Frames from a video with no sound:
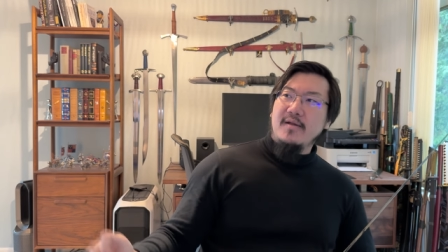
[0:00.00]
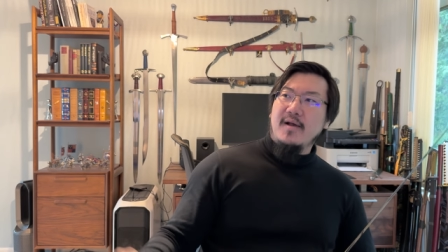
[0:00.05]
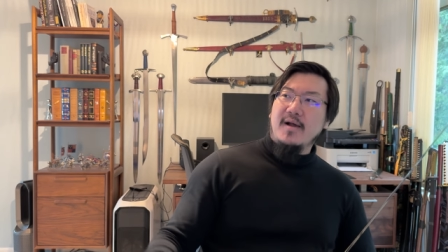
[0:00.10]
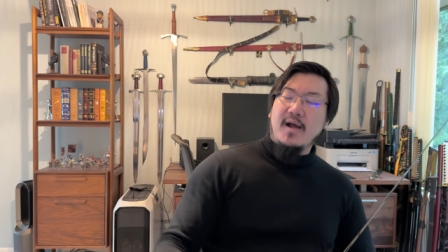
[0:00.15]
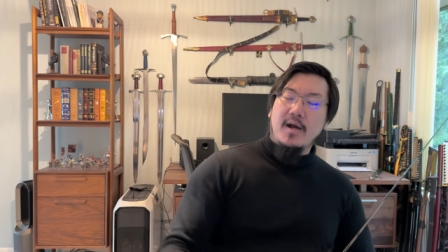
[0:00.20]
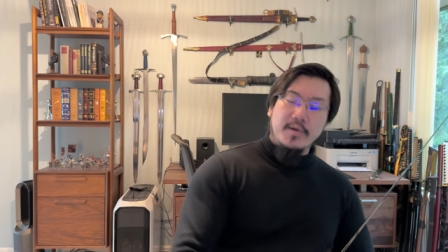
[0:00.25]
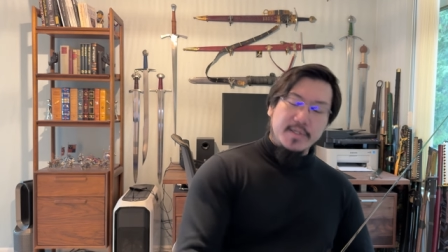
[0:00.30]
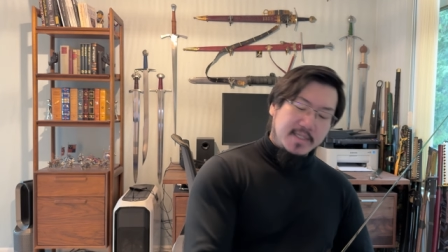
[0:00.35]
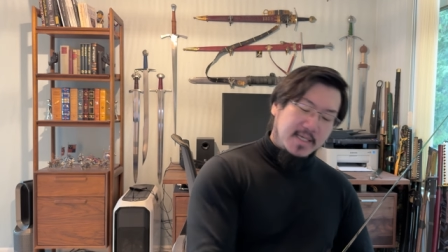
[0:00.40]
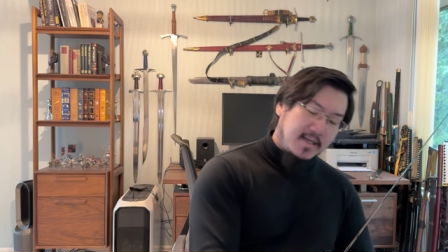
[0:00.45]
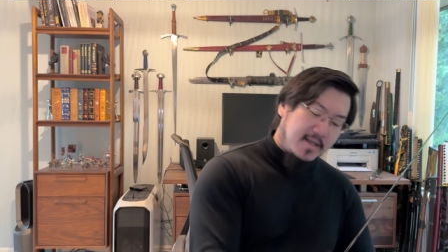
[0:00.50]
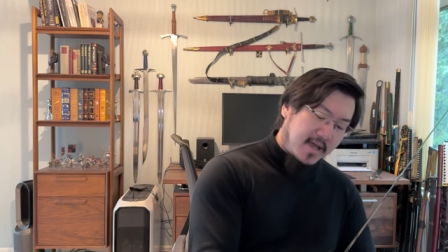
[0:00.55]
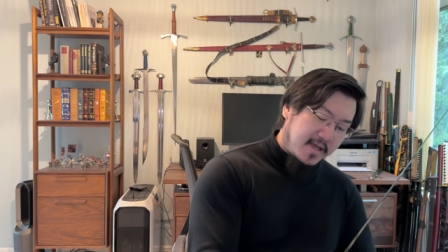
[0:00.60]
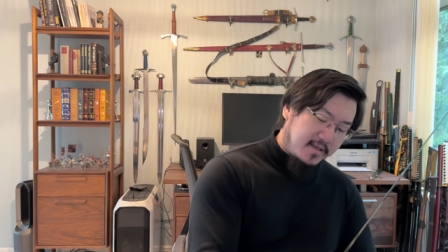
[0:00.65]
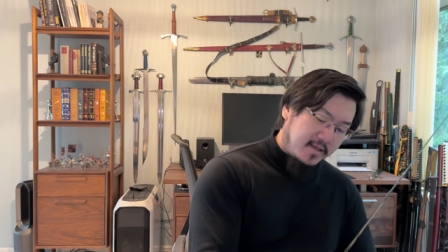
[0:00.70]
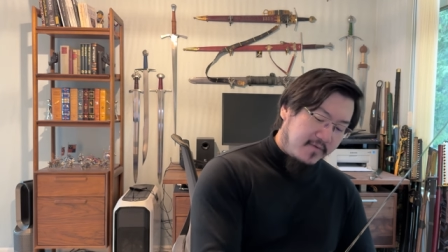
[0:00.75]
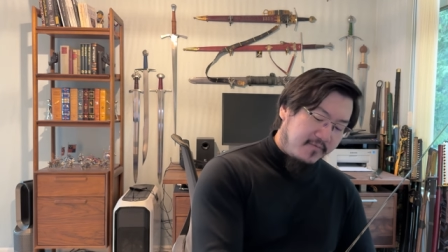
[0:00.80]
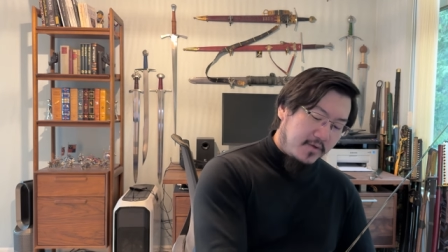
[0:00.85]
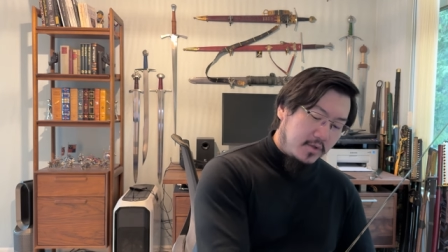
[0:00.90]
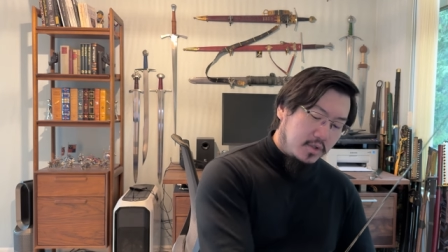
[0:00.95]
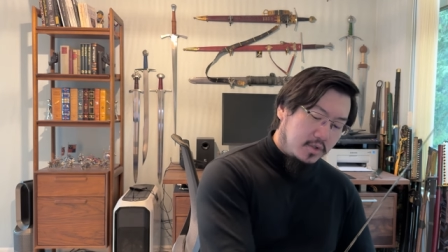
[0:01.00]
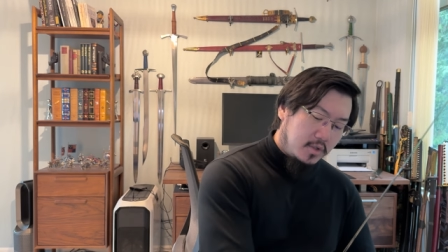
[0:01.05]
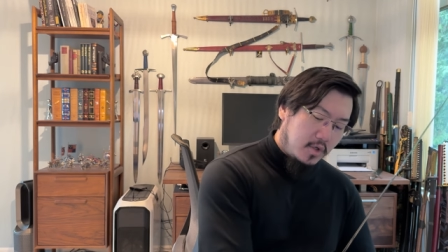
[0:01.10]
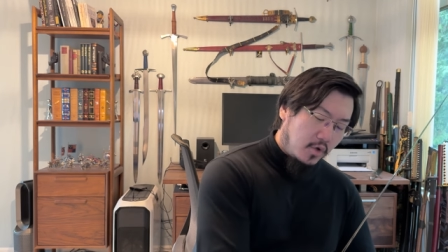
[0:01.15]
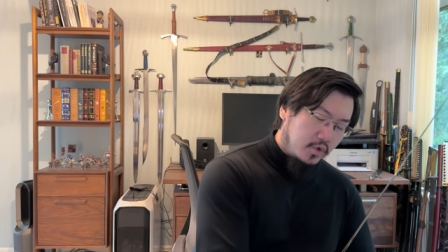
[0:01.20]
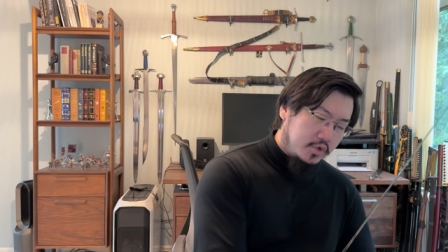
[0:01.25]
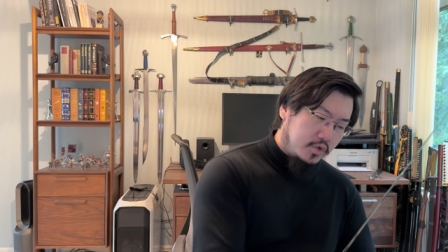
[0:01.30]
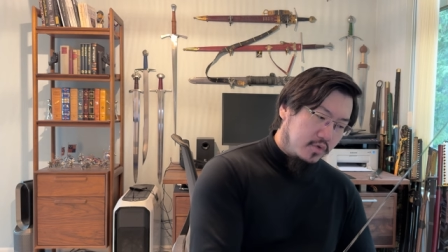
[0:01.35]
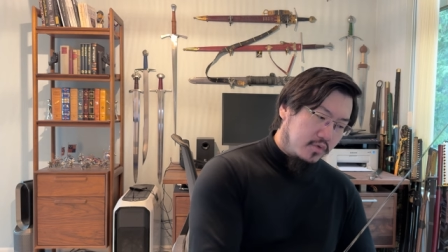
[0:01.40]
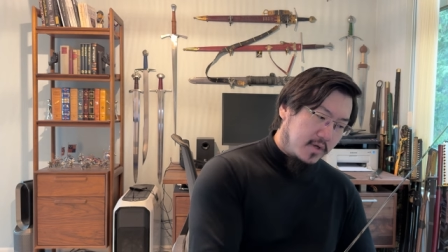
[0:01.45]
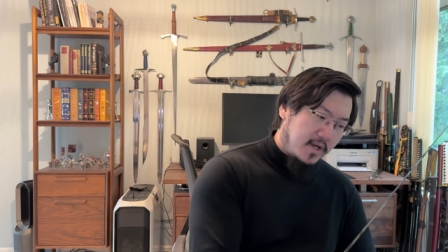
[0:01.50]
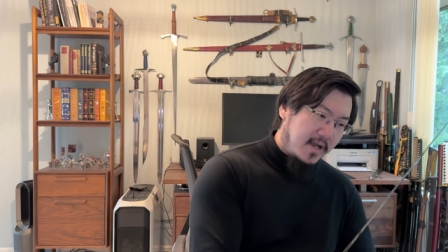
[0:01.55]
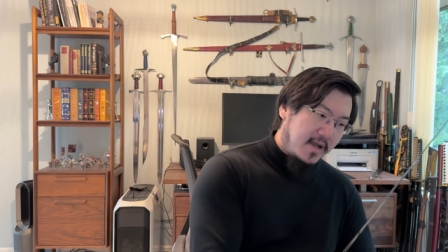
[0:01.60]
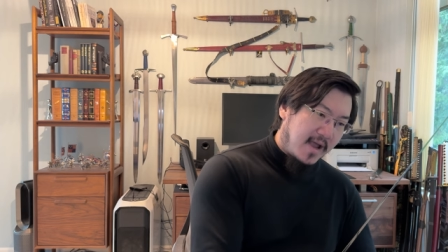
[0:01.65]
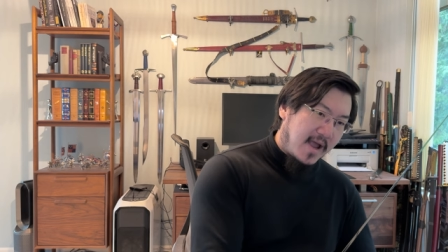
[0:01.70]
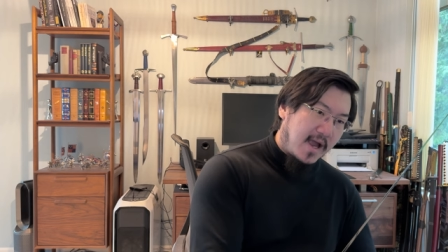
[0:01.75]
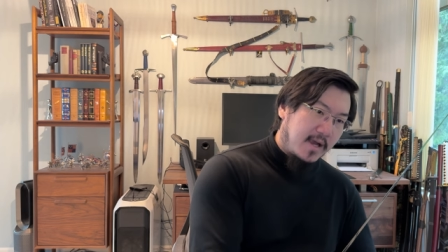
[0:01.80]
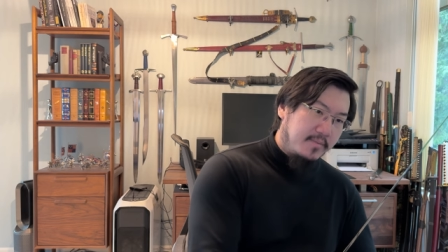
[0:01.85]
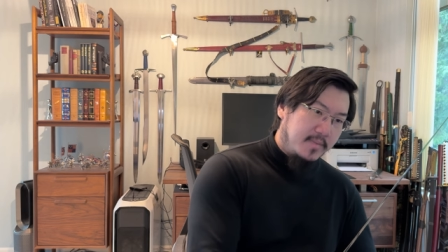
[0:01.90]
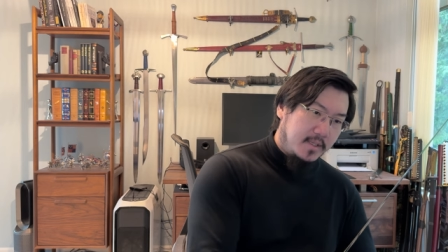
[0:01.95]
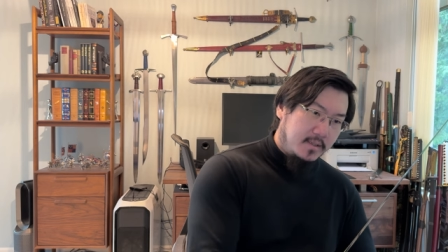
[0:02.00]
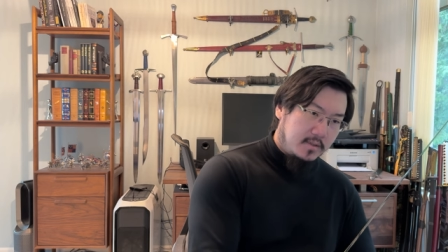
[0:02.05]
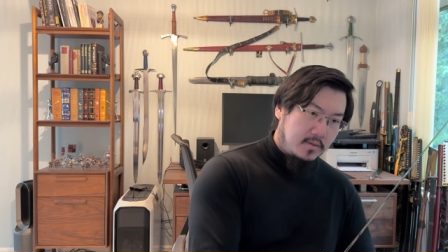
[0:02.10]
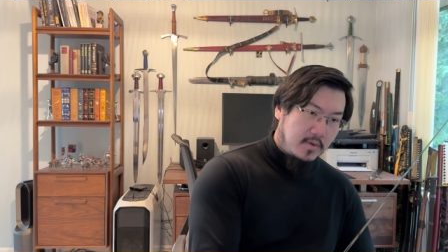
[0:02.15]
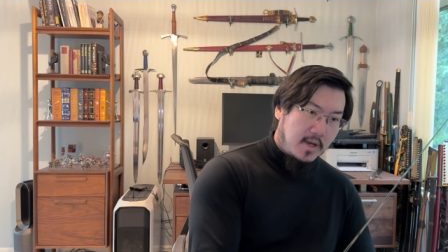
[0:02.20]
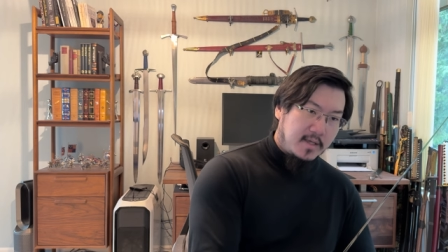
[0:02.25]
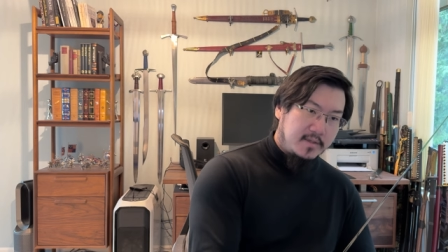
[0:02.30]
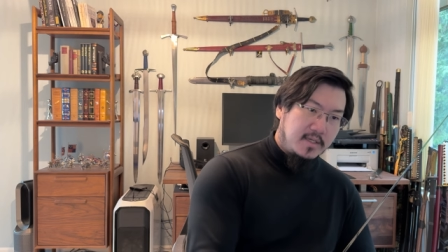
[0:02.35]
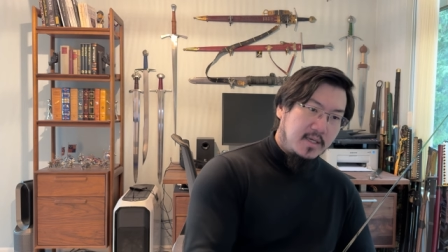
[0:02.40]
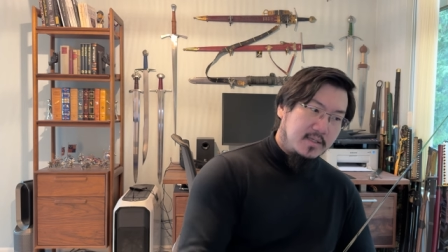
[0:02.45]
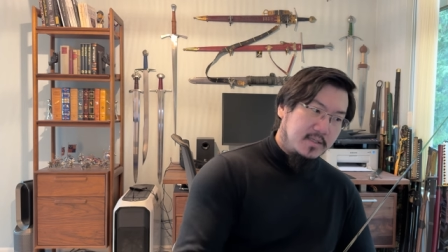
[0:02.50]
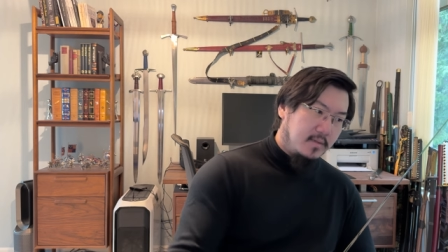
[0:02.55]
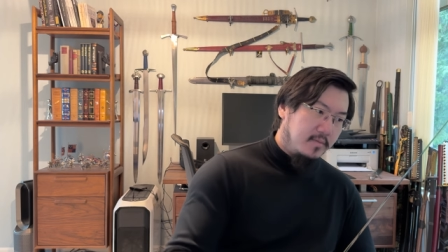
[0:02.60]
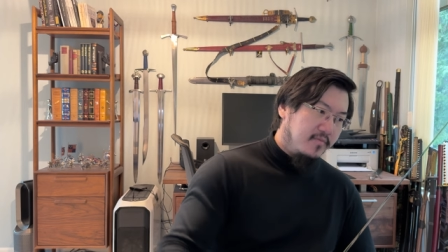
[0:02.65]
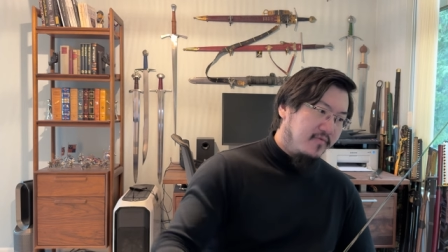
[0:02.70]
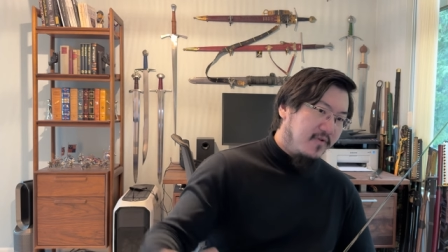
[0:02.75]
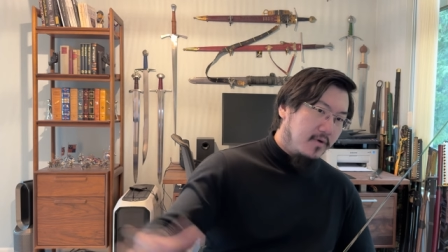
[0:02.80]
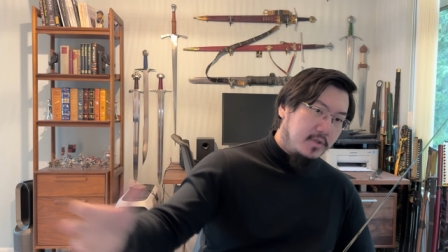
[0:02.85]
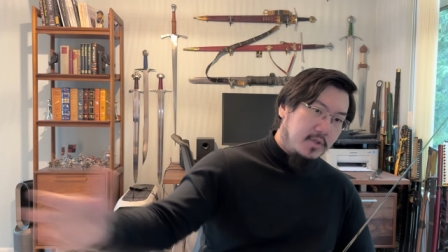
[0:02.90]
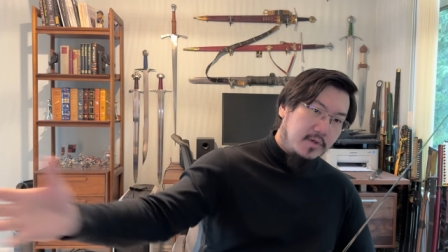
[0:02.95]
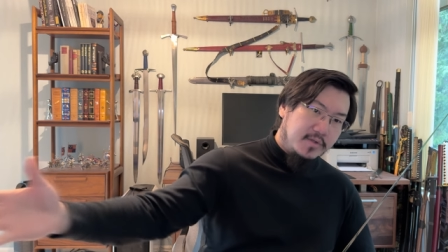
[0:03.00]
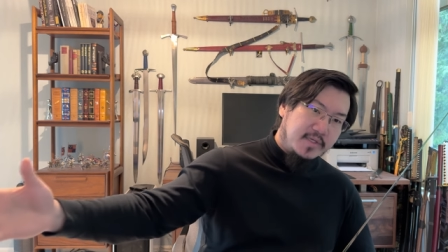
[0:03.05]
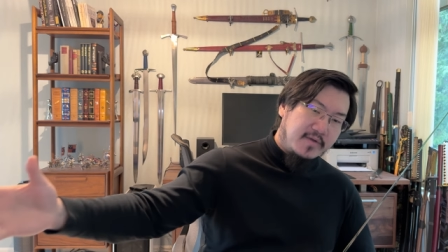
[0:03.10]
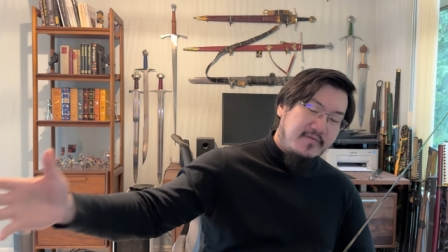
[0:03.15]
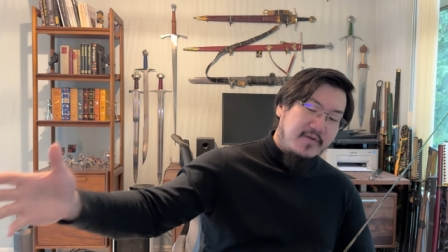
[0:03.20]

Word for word: I'll say that if you go to reenactment, right, take some photos.